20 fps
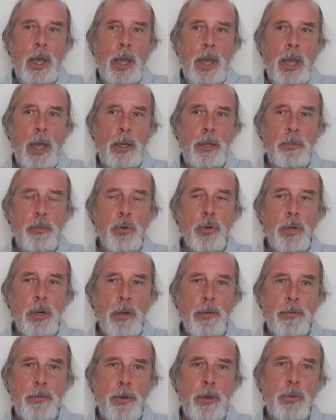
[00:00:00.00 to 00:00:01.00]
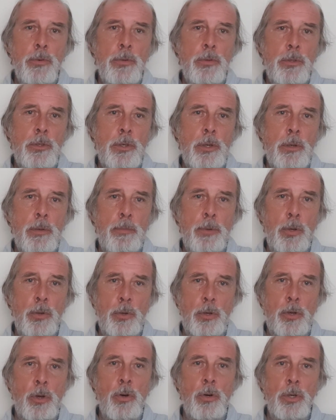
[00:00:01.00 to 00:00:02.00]
And the more I found
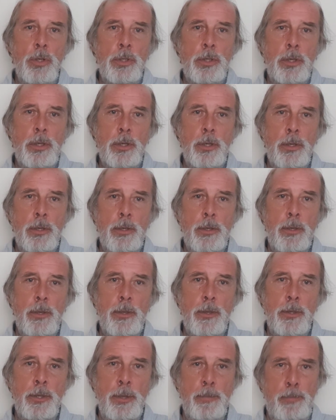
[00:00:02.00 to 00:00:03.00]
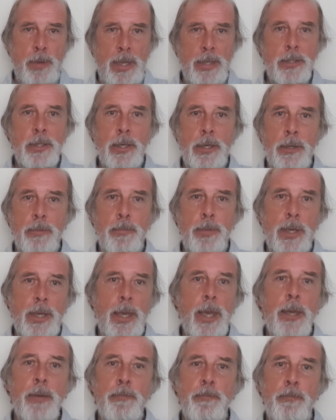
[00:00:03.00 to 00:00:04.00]
about God, the better it
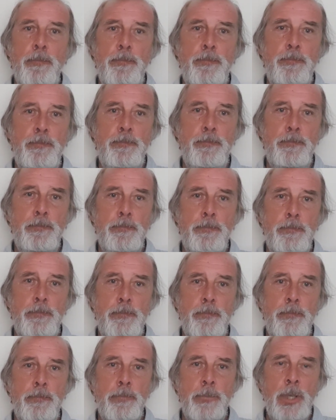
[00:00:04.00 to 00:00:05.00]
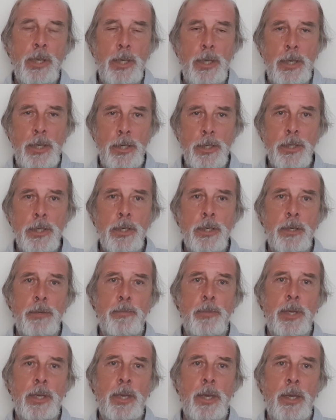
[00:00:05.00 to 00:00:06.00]
became, the easier it
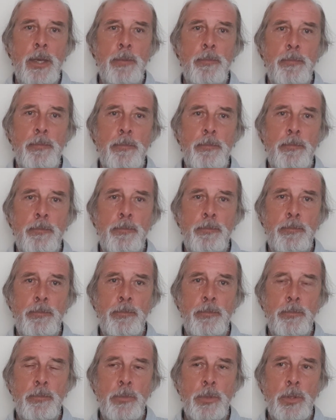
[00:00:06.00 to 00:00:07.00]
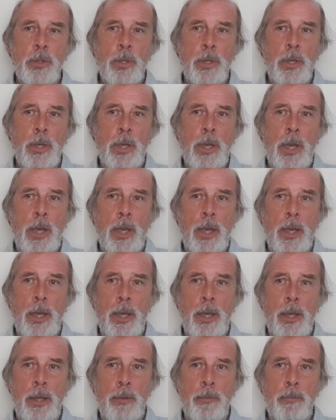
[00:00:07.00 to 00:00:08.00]
became.
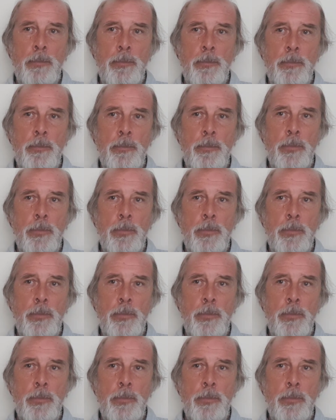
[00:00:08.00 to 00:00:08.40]
And